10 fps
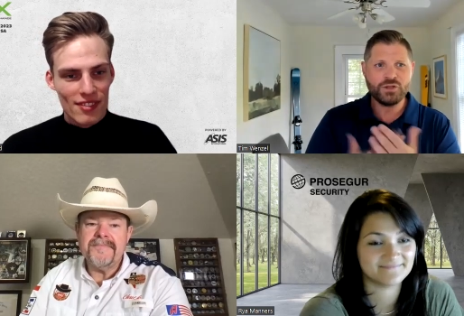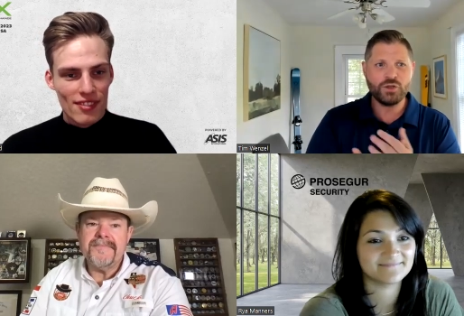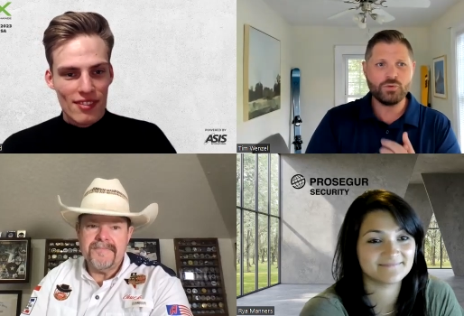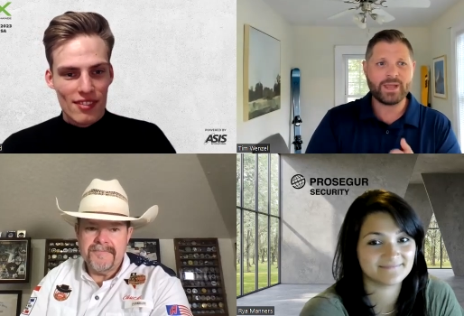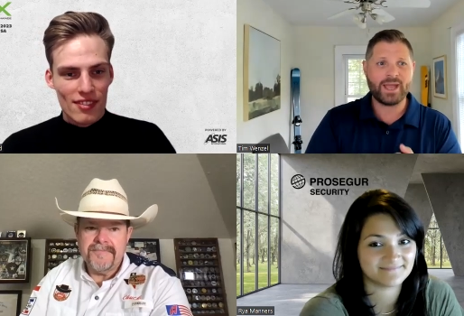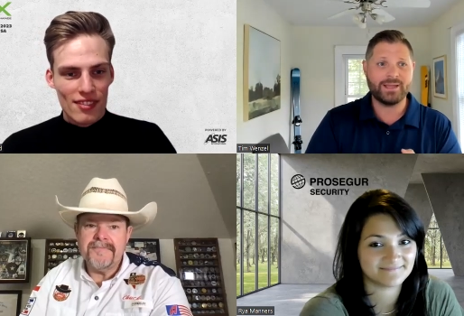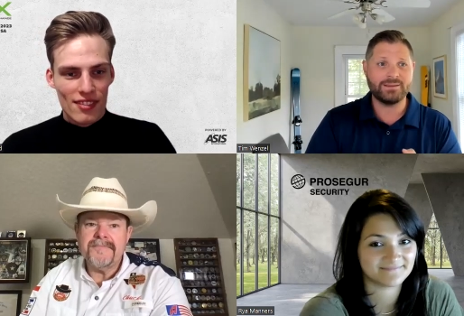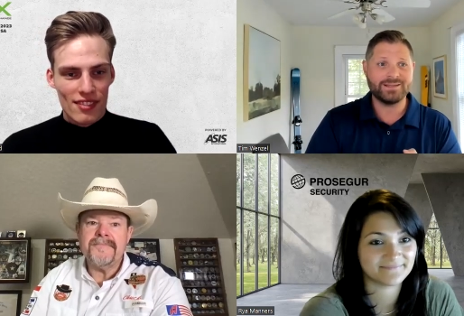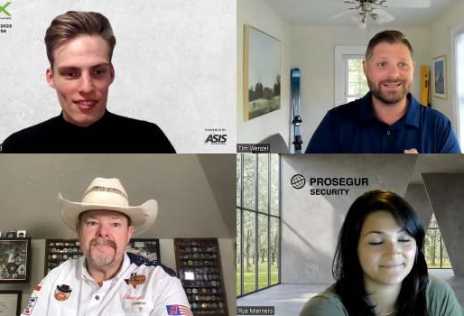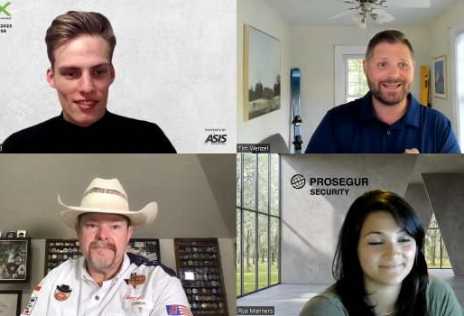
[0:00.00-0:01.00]
Speaker 1: You
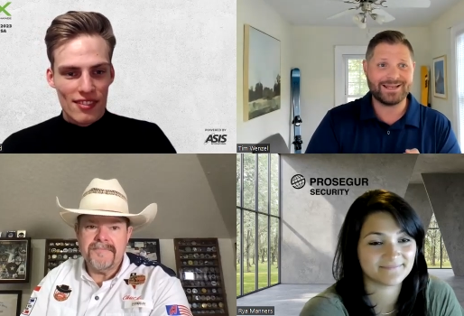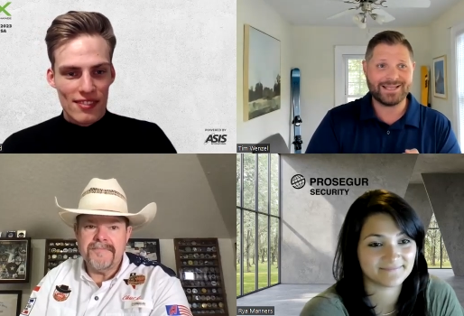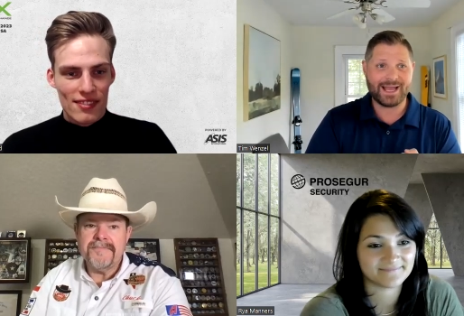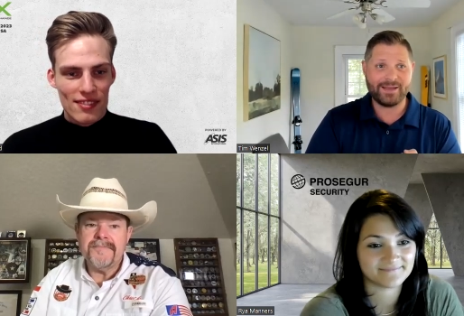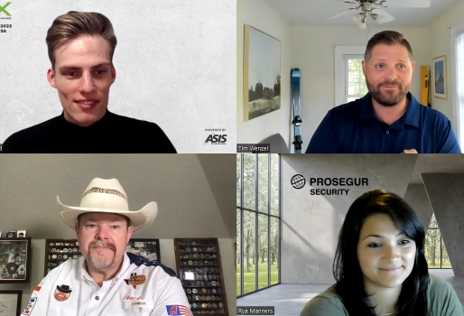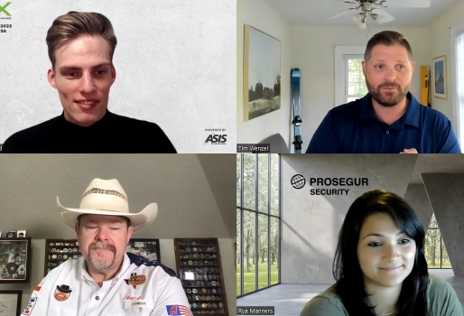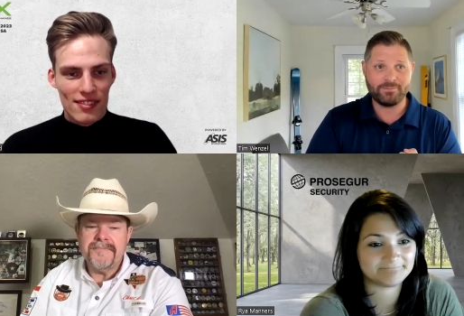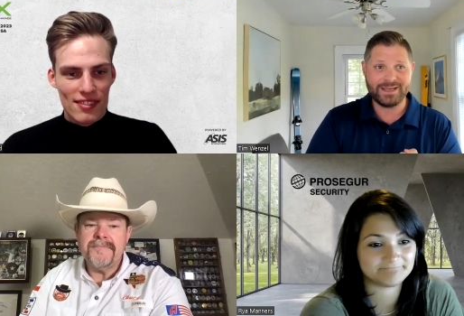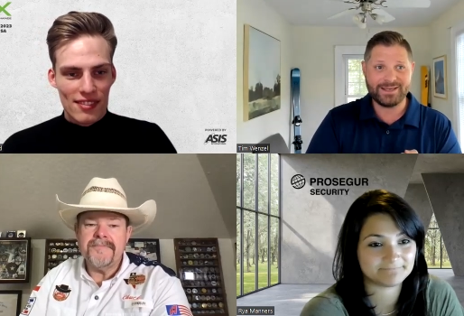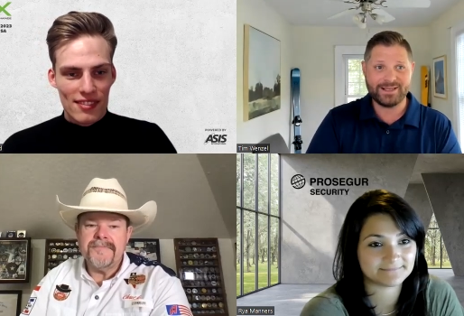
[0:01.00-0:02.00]
can set a time
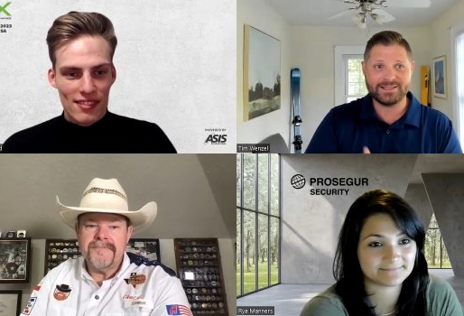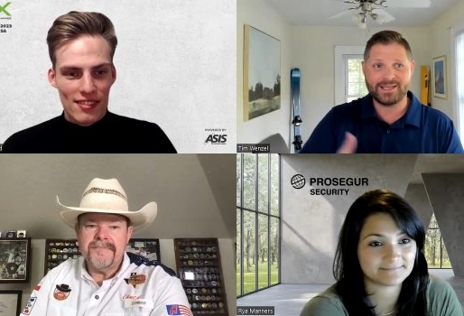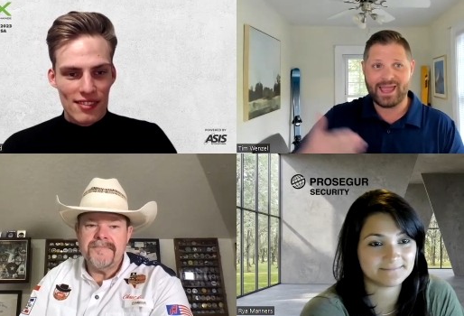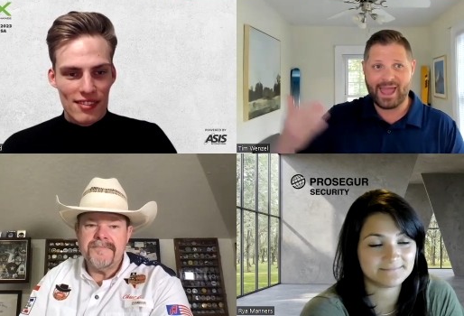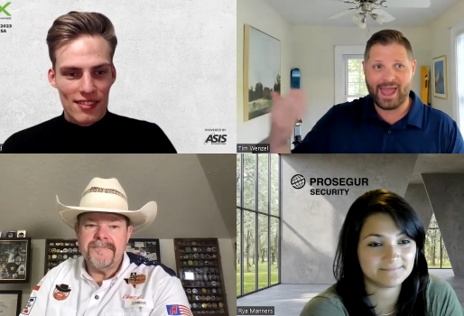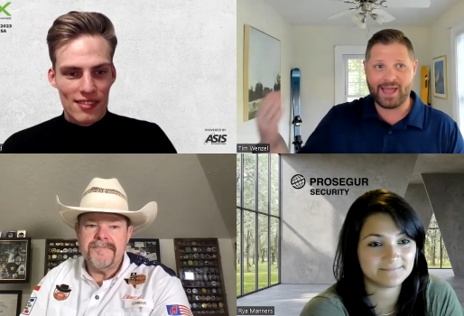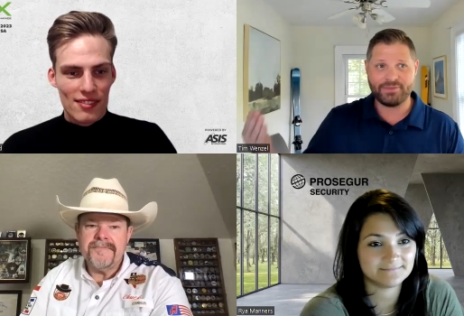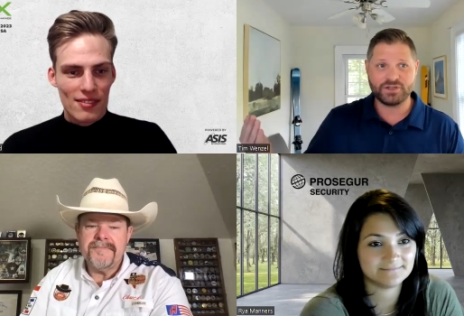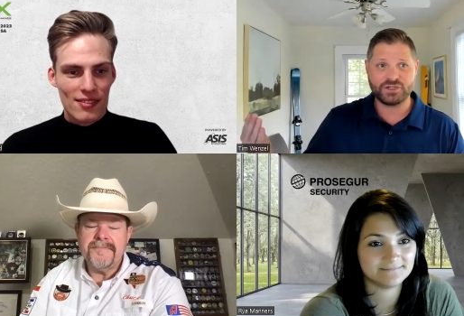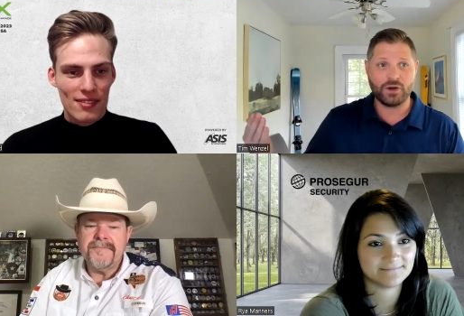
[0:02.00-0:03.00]
for meetings
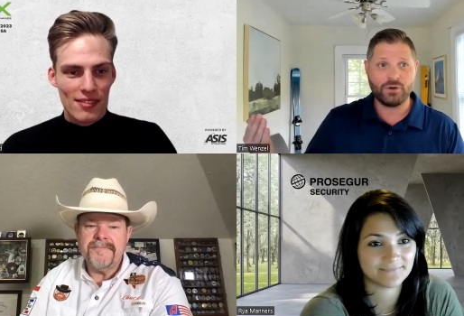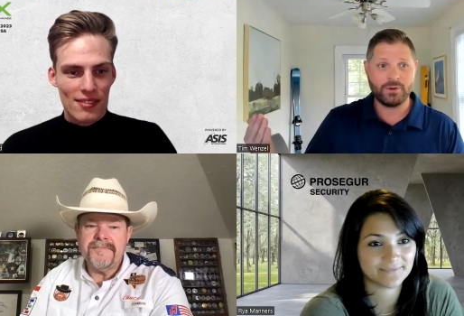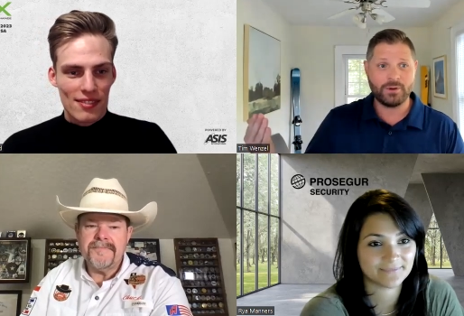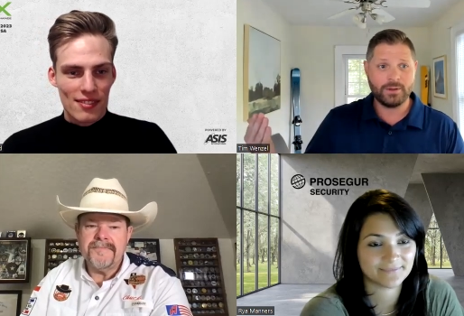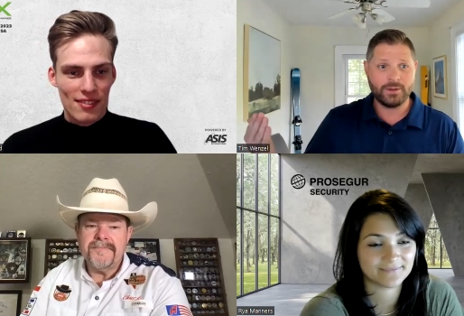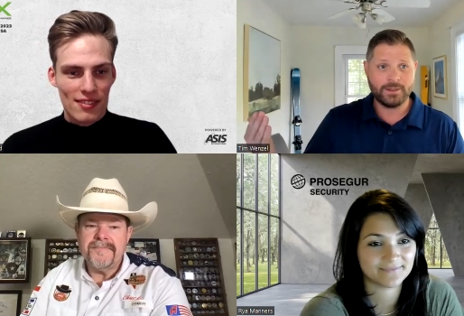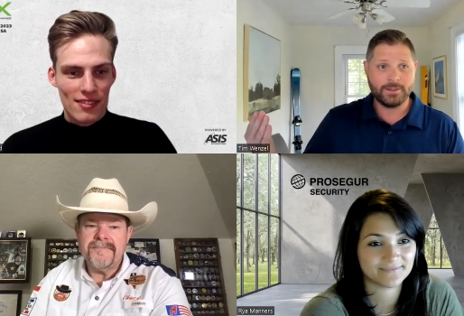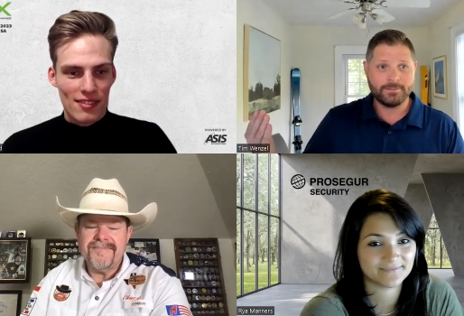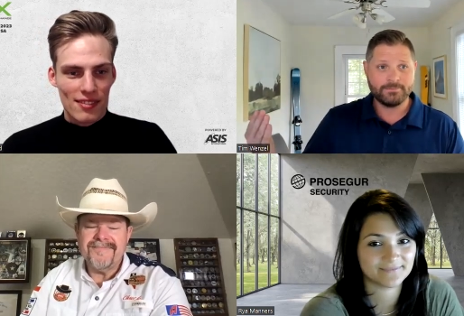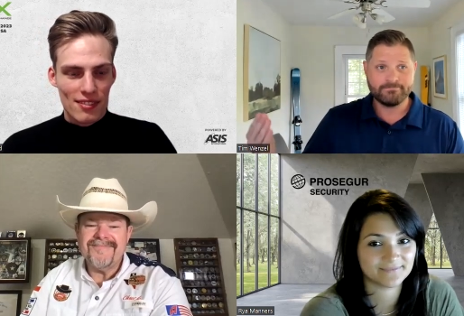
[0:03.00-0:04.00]
at the show
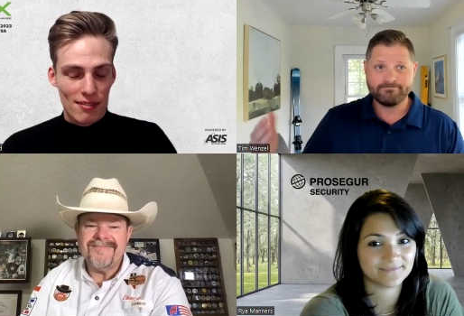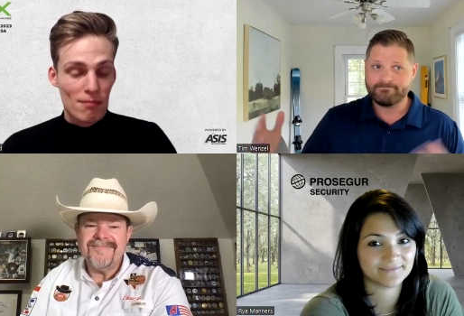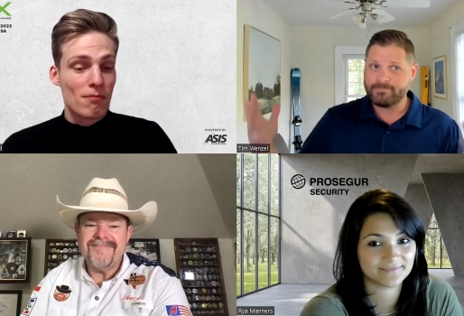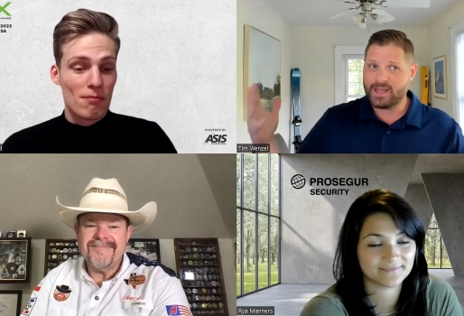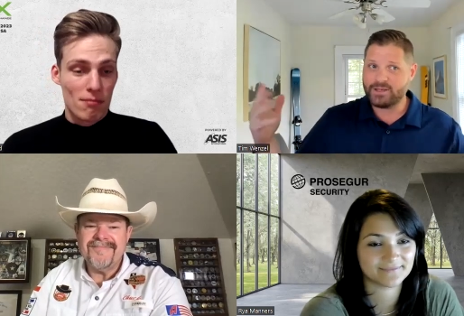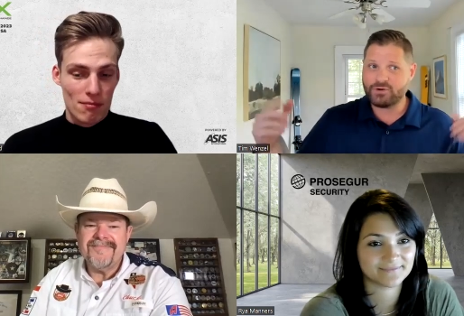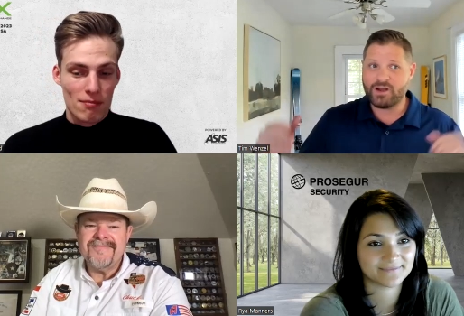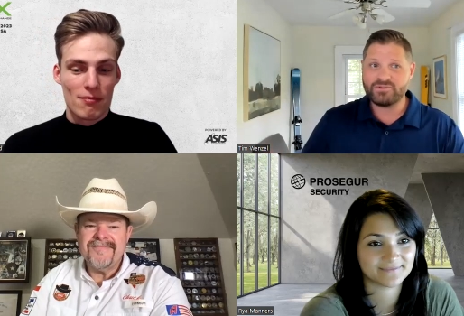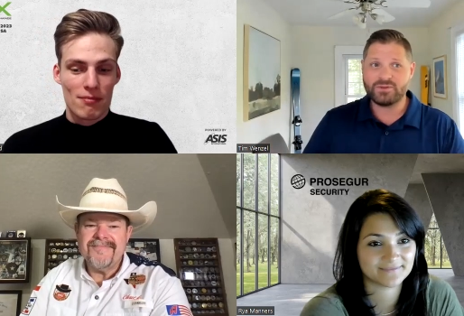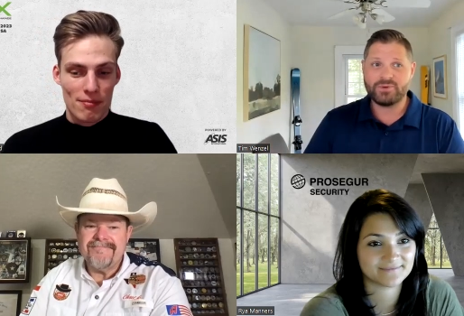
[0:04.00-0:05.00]
and
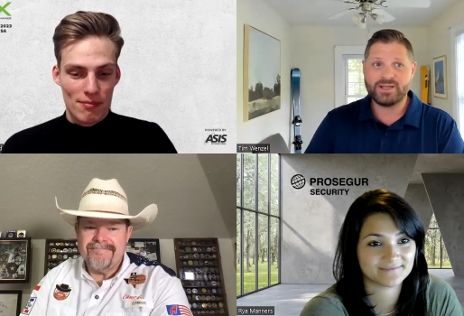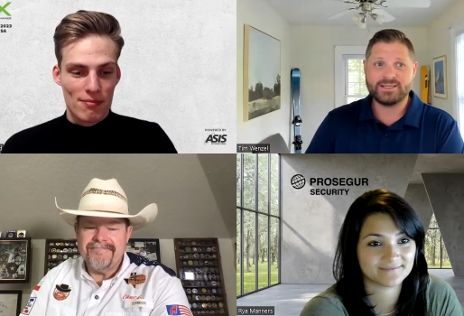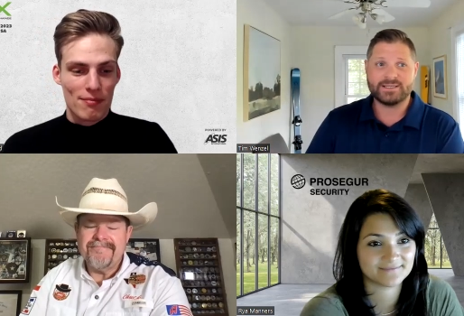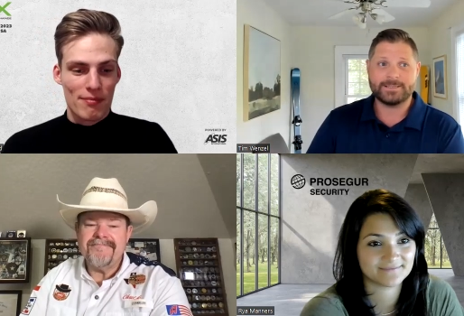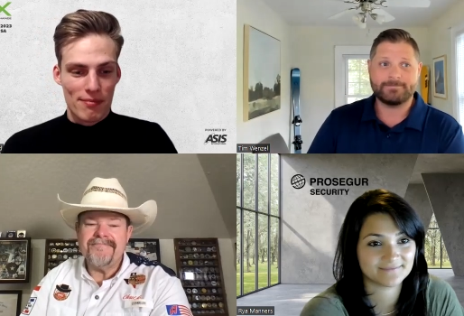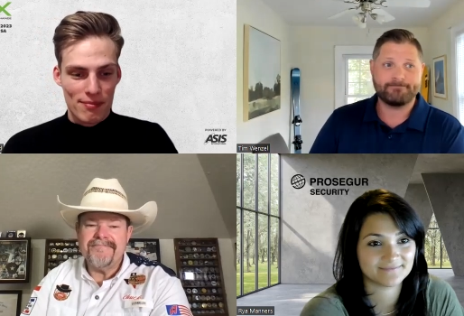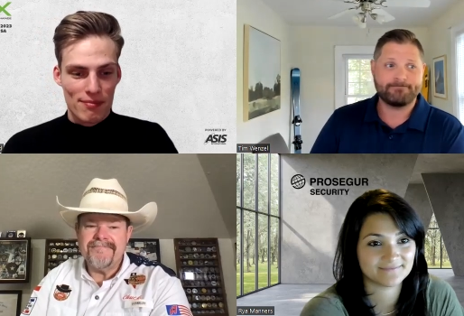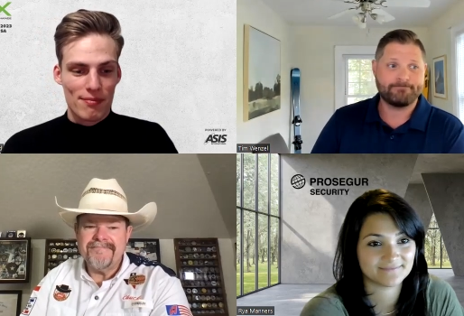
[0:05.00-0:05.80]
you're off to the races.